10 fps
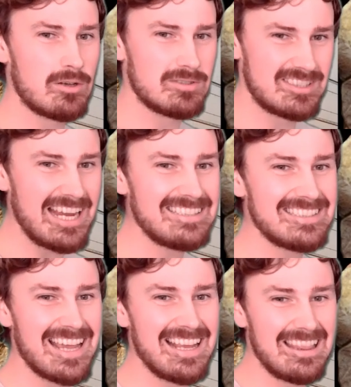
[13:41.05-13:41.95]
those
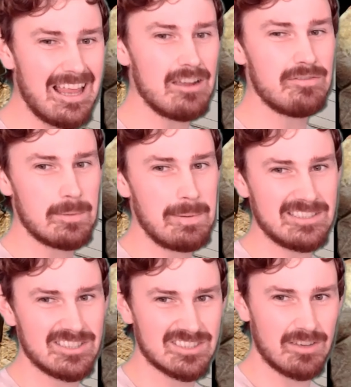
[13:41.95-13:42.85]
day-to-day life
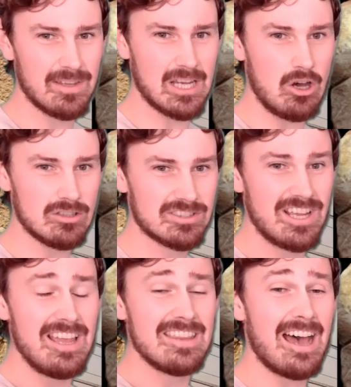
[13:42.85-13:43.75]
depictions of the gods